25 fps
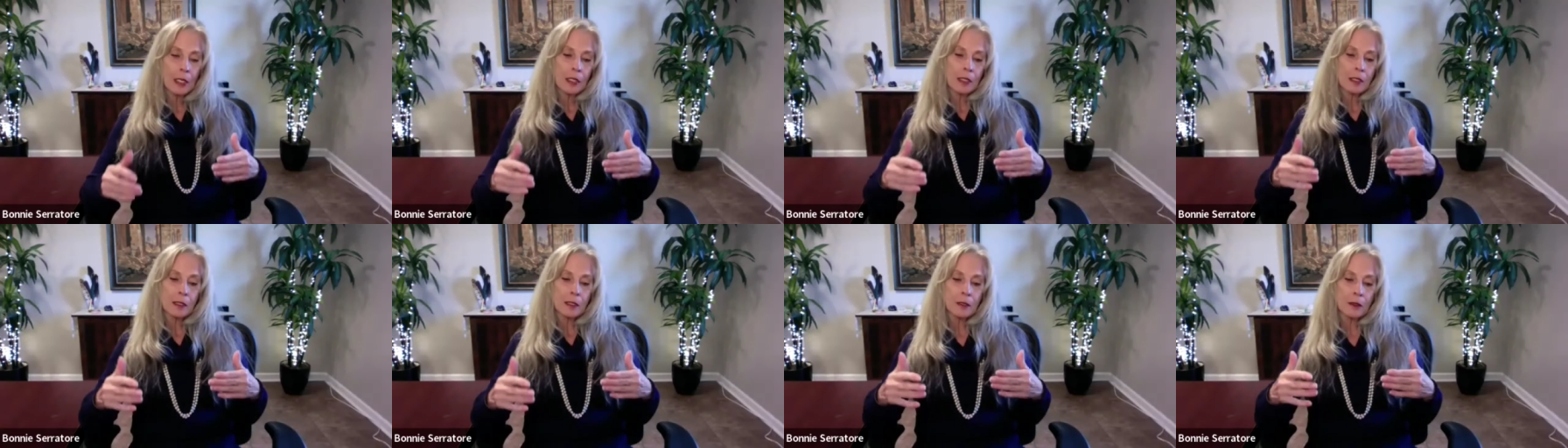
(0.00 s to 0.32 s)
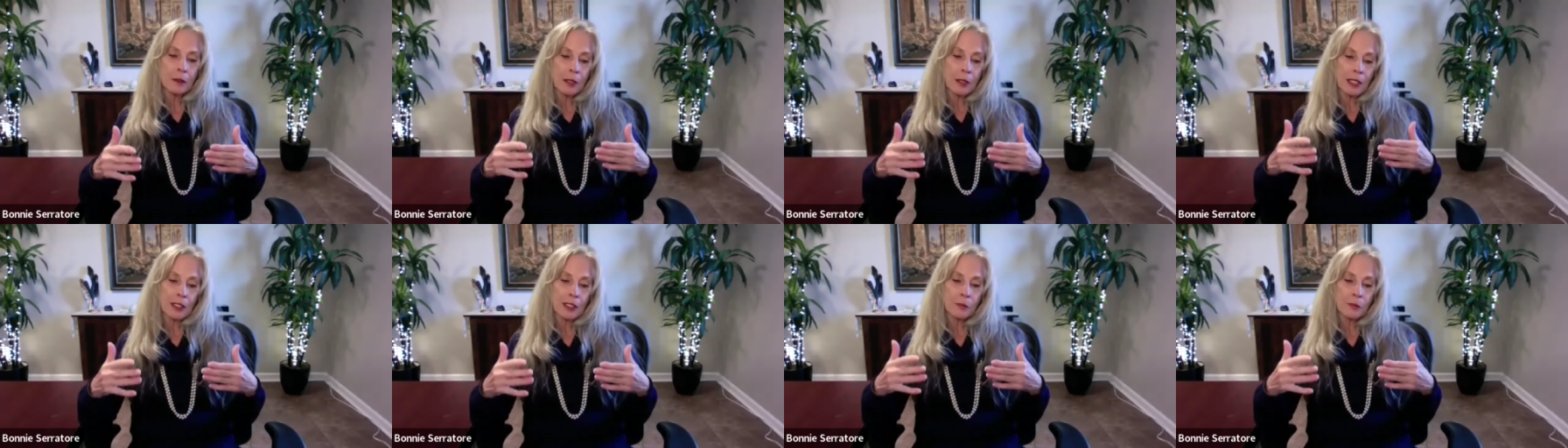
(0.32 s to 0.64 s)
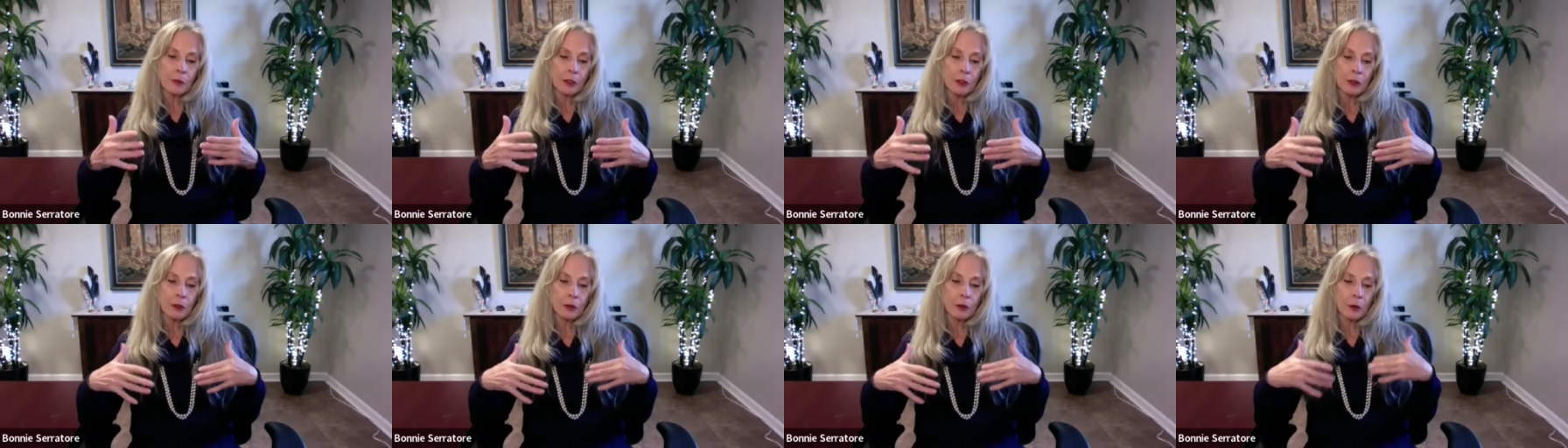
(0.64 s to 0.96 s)
So as
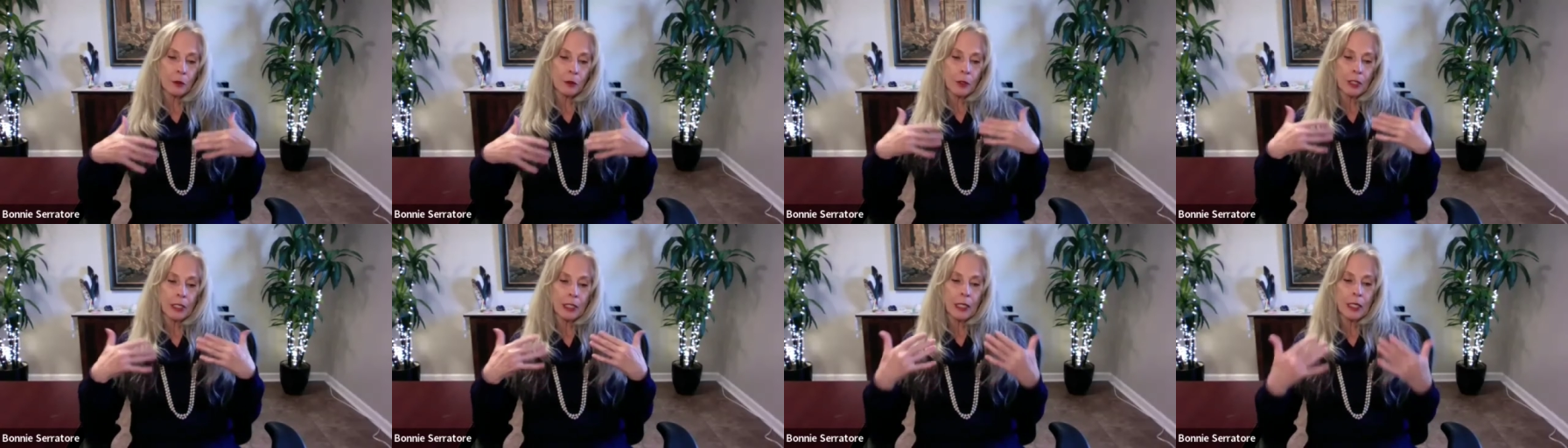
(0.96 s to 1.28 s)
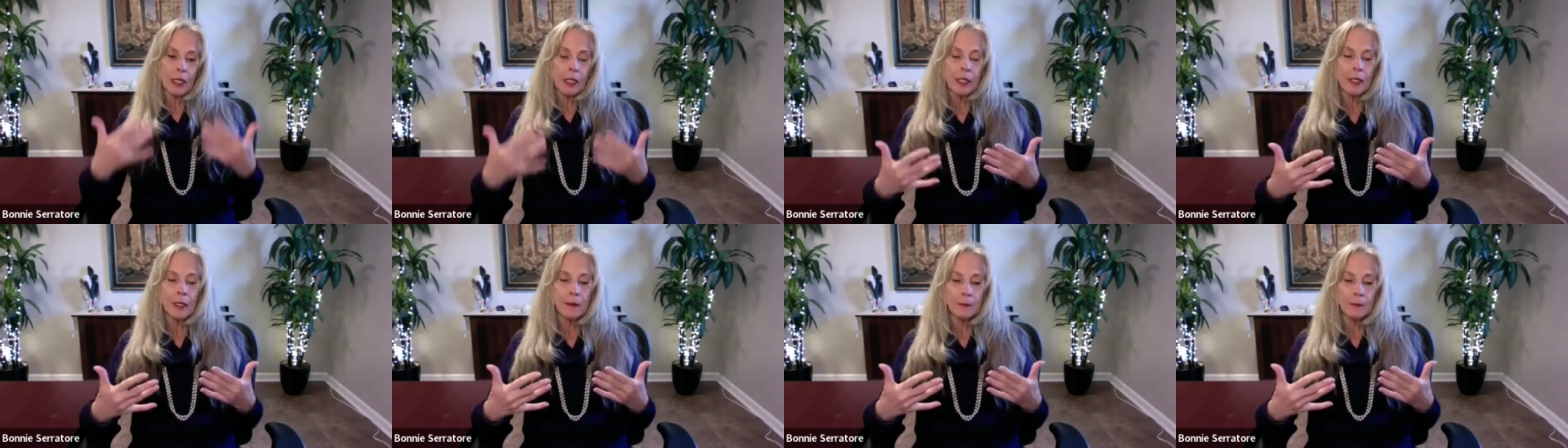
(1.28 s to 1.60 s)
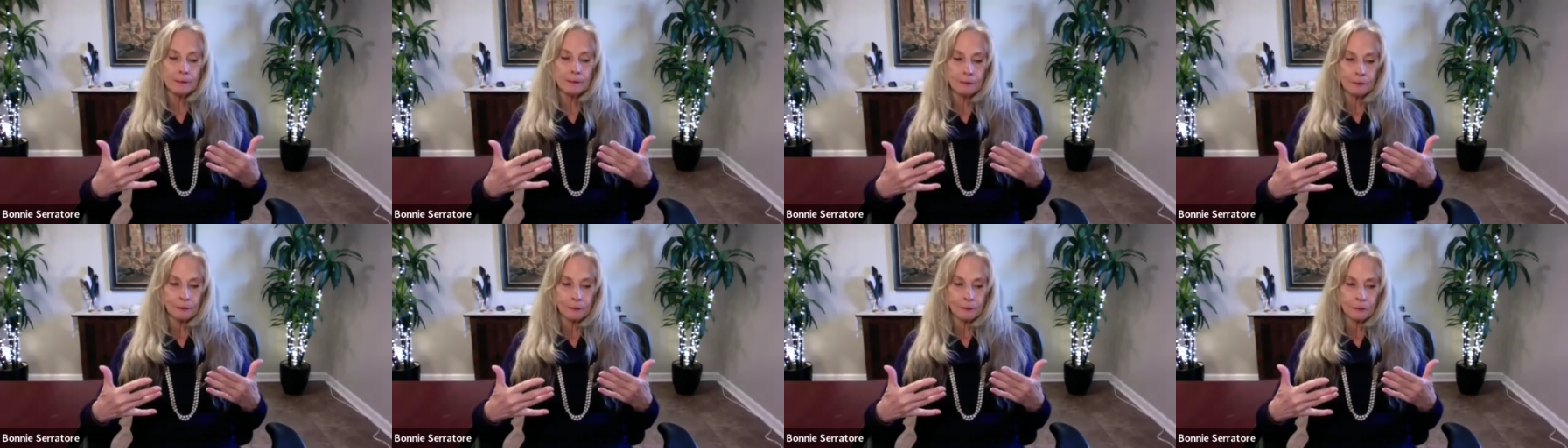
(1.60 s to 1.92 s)
we were growing
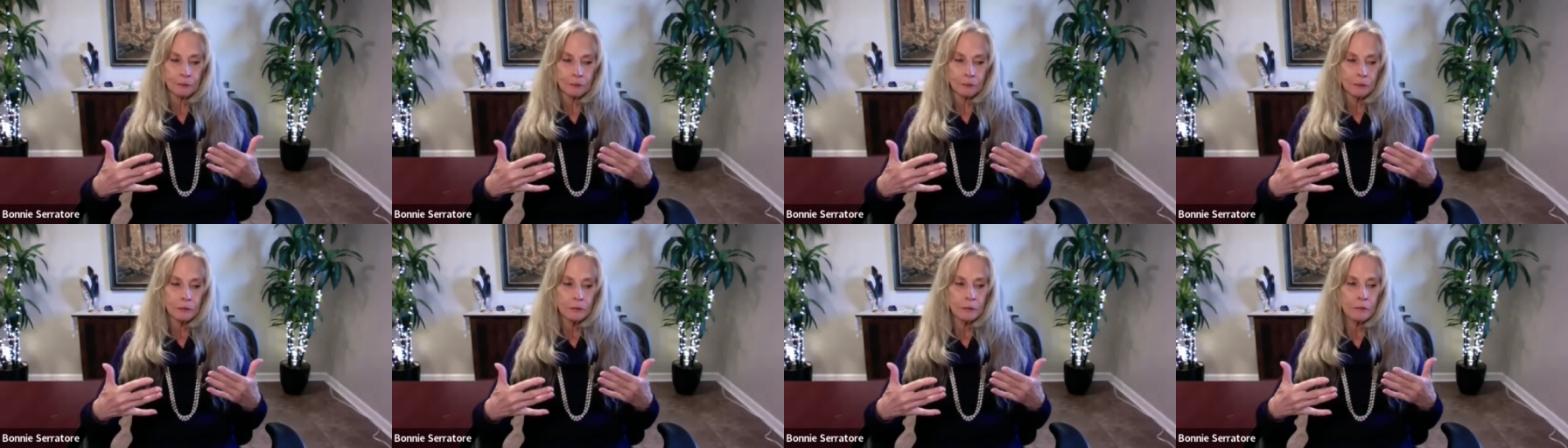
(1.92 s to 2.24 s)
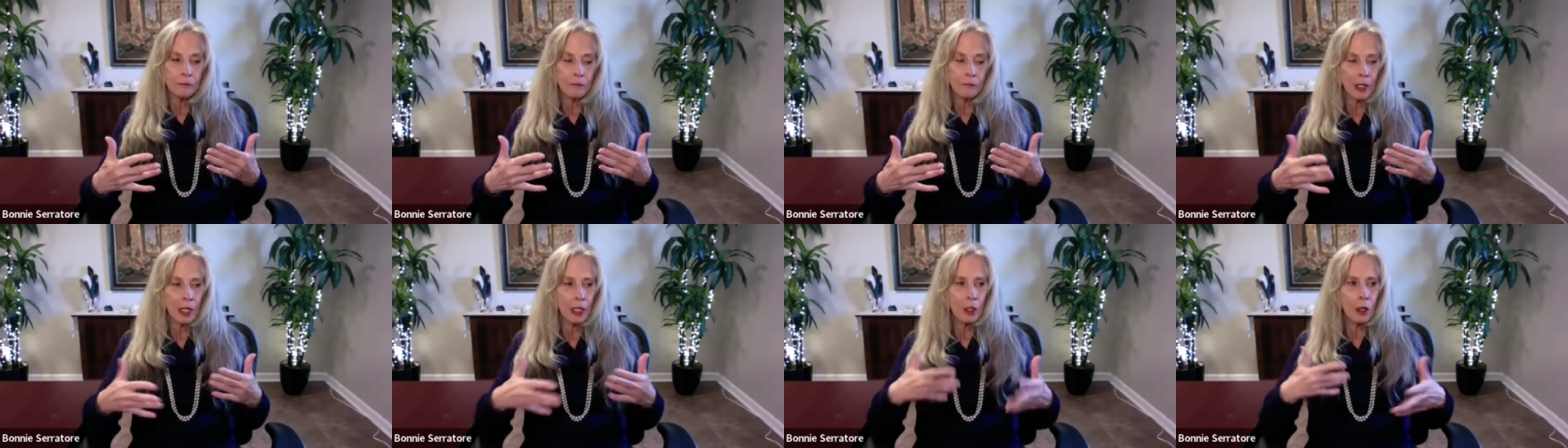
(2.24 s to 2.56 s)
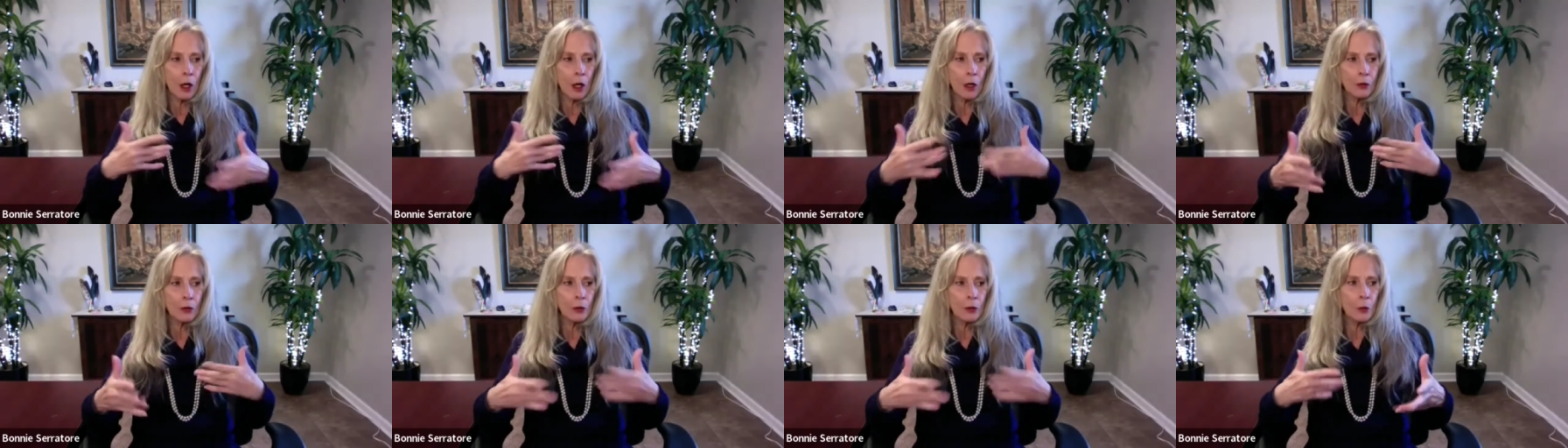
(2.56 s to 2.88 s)
up,
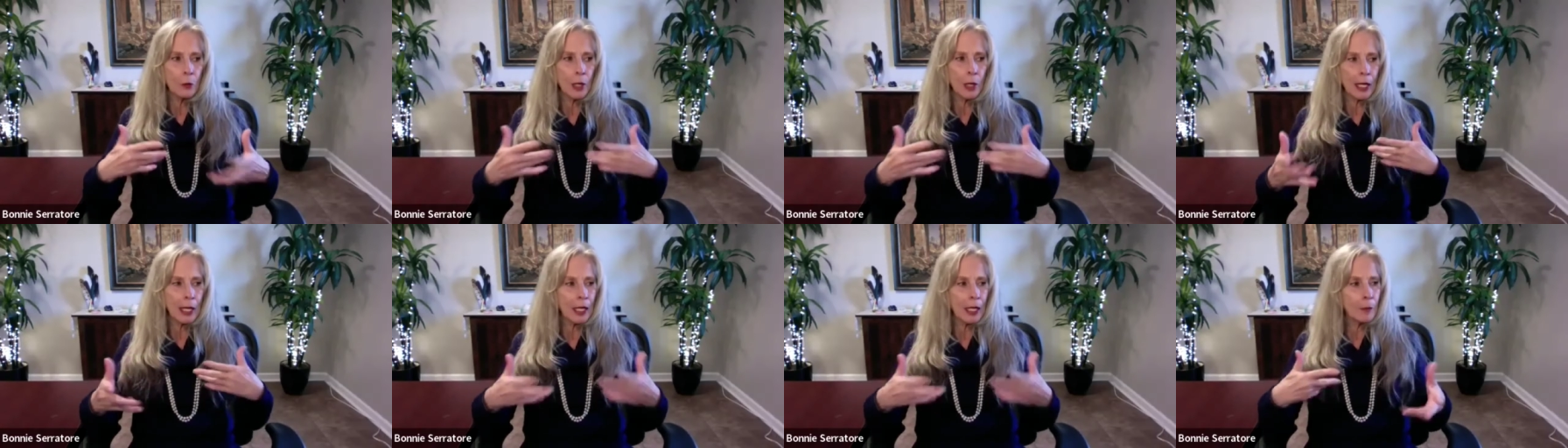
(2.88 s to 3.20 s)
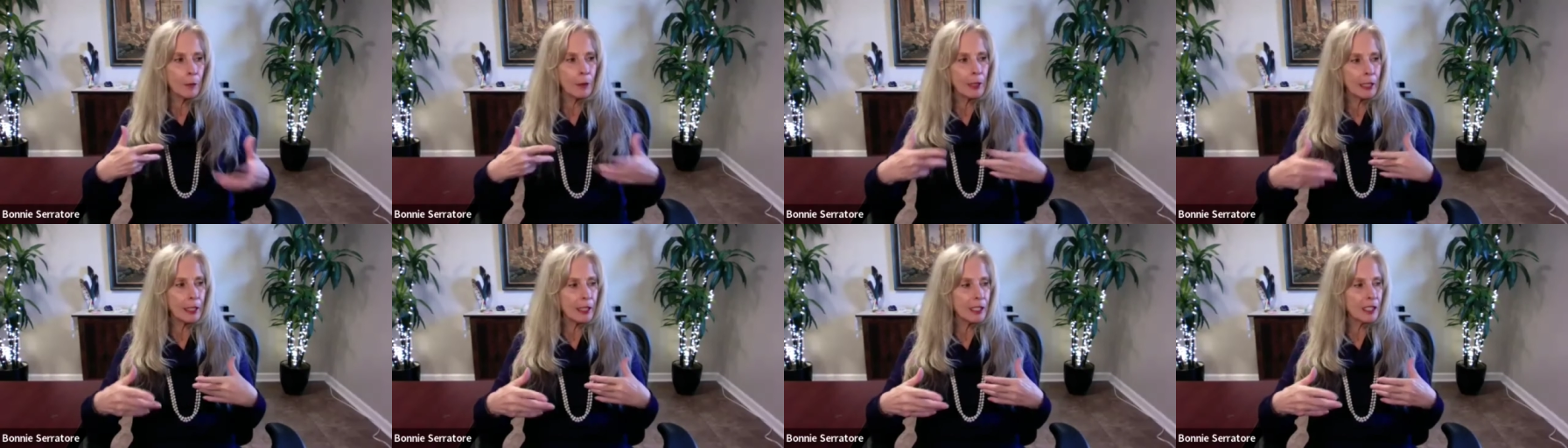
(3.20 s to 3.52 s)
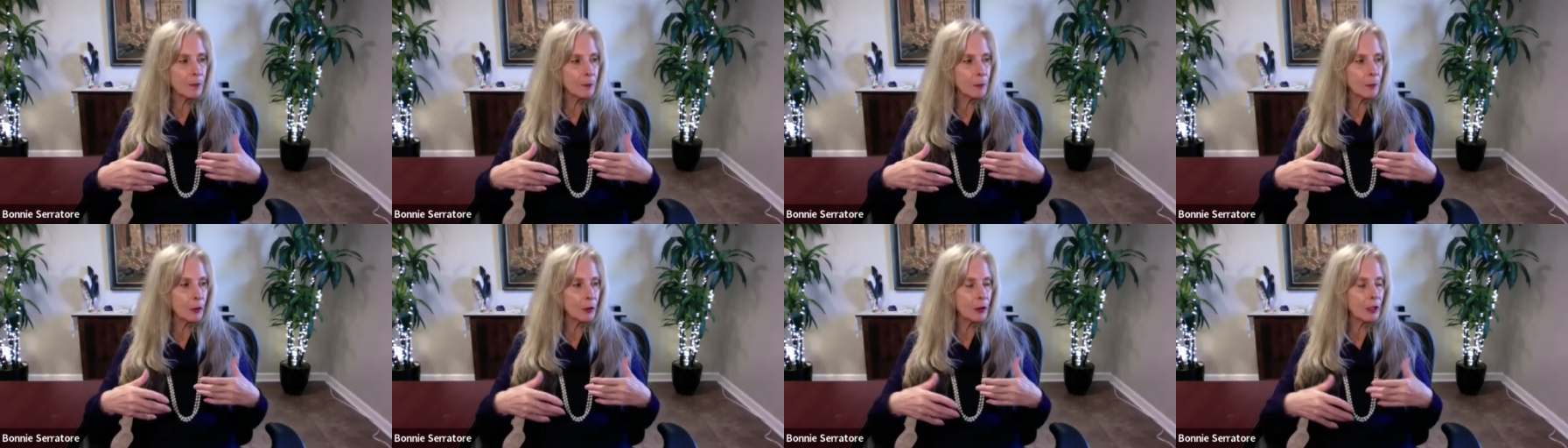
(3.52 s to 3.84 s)
along the way, we
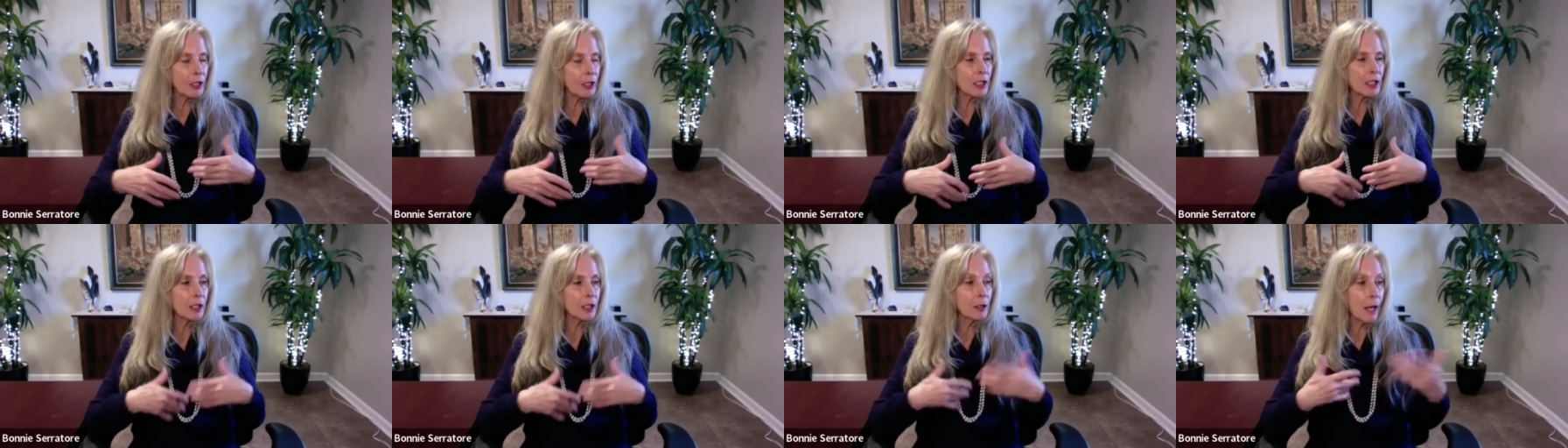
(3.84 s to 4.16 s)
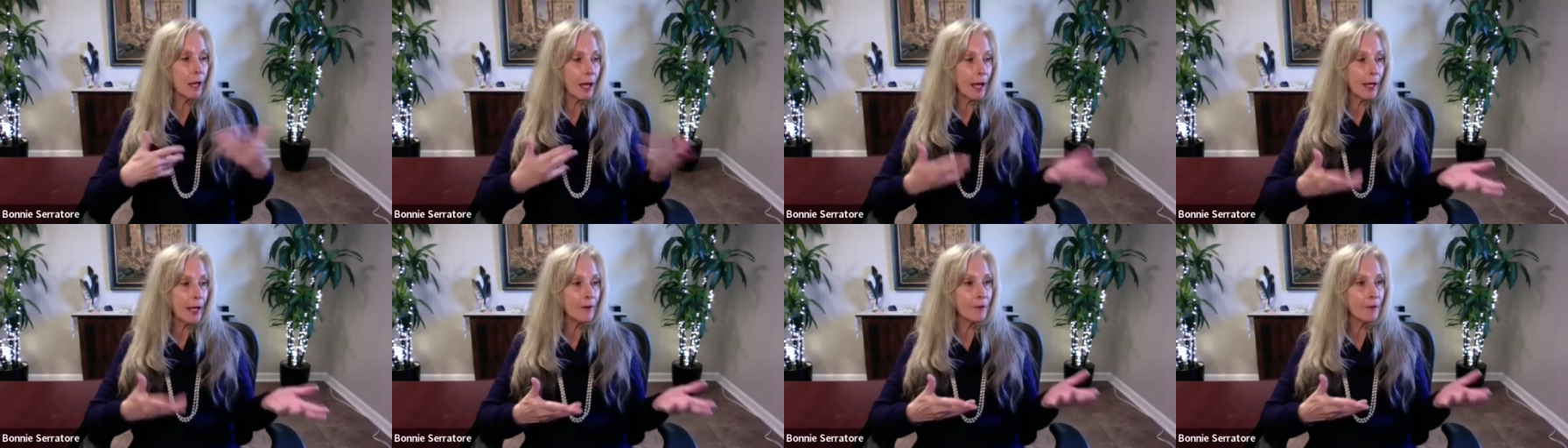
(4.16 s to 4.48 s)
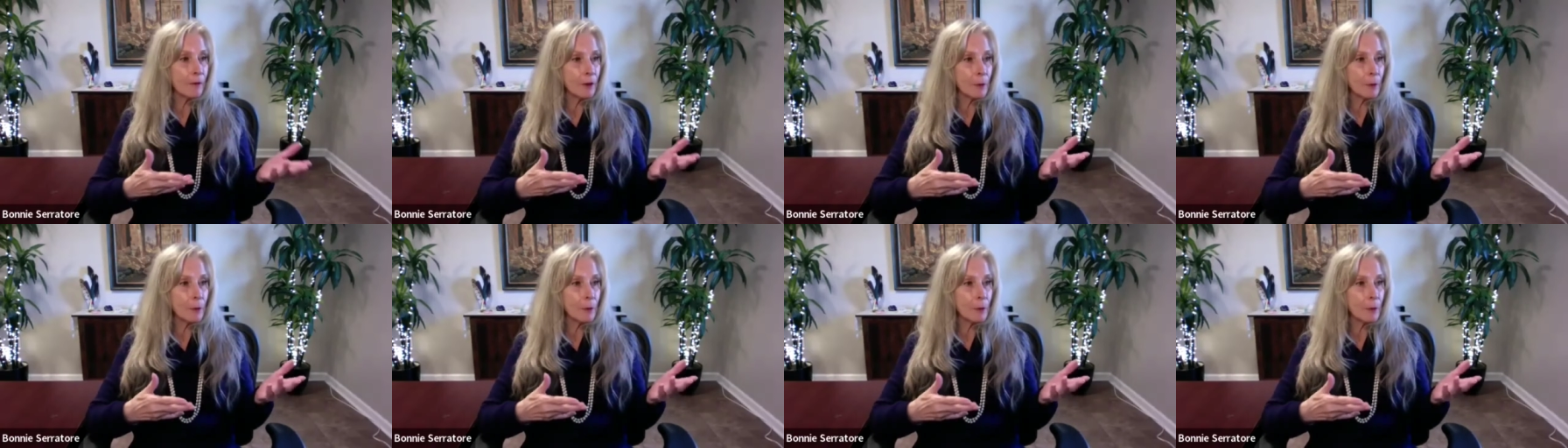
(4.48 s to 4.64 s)
experience life.